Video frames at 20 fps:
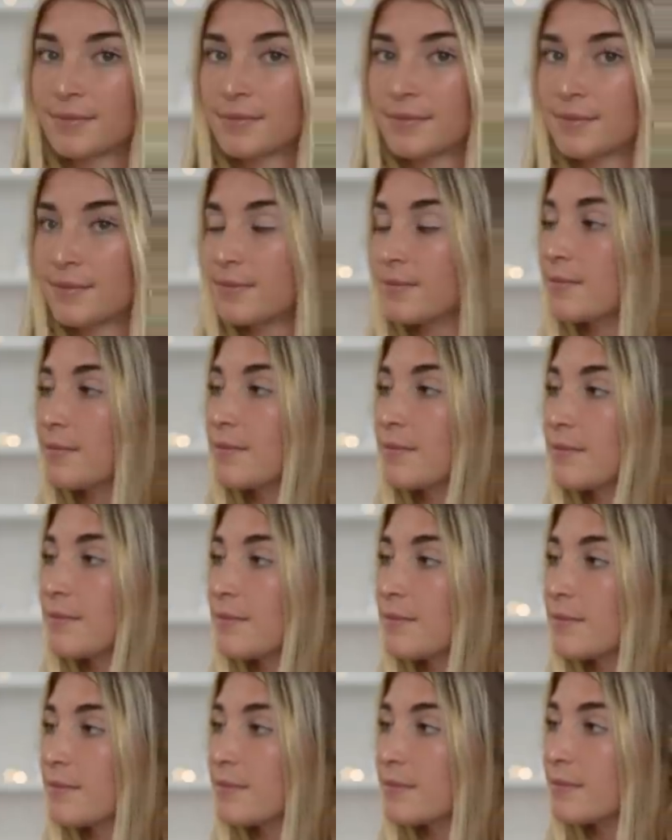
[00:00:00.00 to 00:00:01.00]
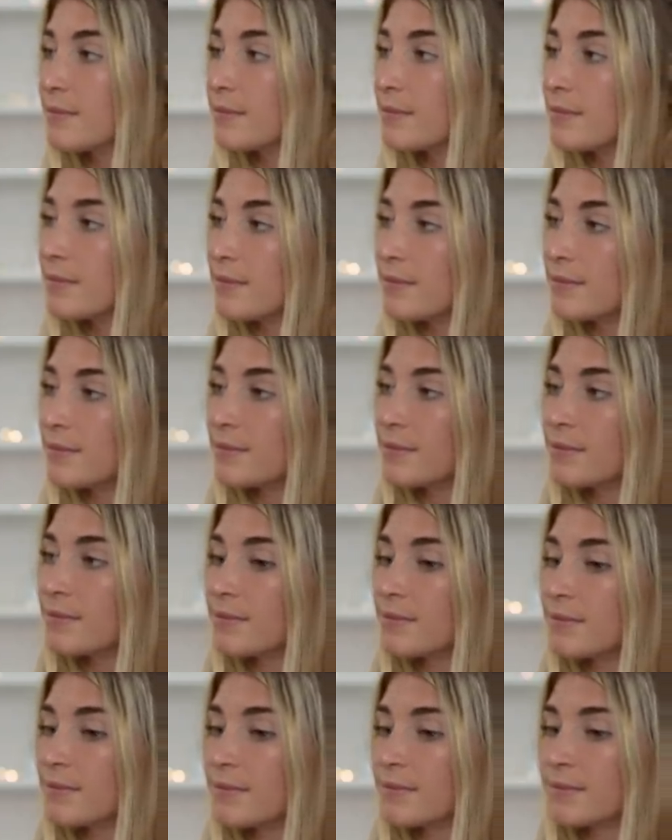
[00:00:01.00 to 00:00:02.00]

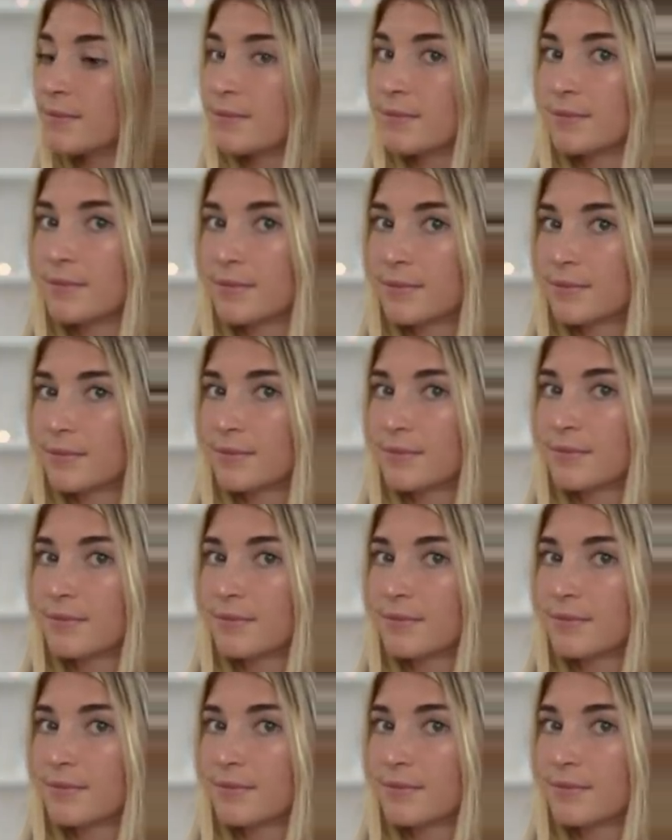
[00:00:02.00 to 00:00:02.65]
(silent)